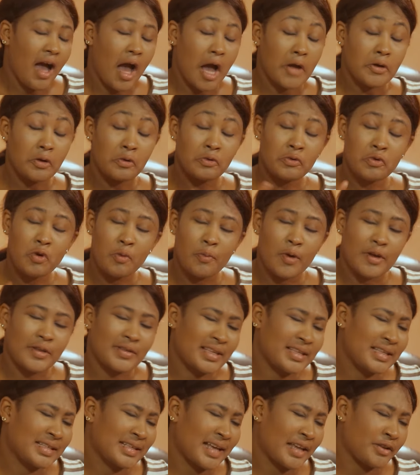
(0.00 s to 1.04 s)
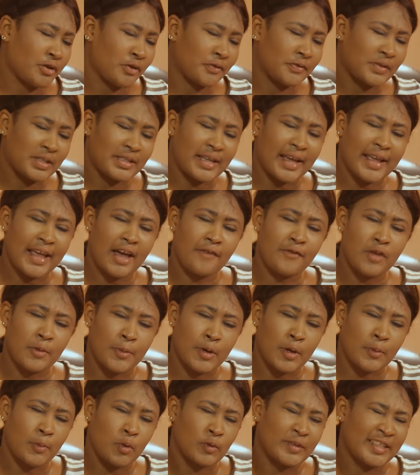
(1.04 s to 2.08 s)
I don't know, but you see this kind of thing, I have a
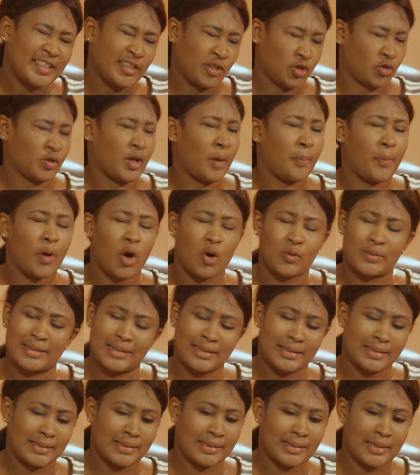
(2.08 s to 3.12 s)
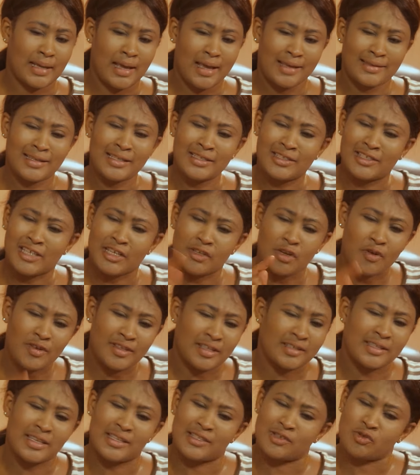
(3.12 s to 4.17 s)
premonition about it. This
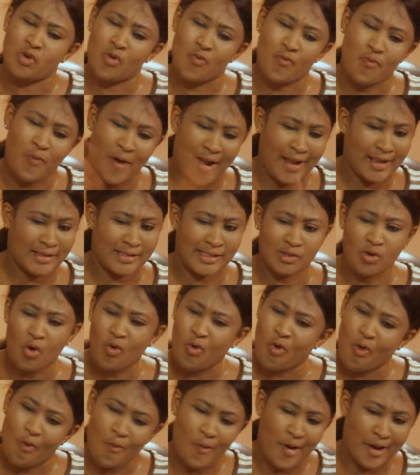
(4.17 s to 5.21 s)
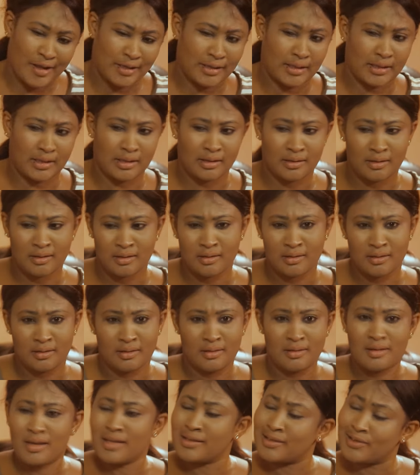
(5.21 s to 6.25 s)
generosity is not right, it's not correct.
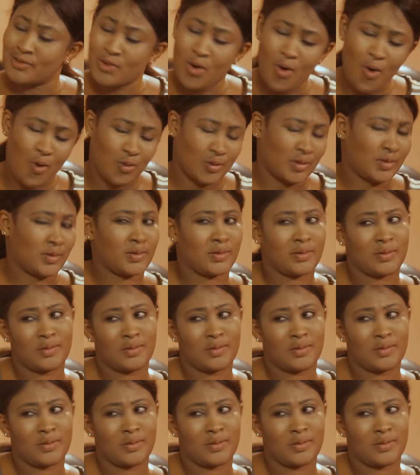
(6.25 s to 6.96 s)
It's not.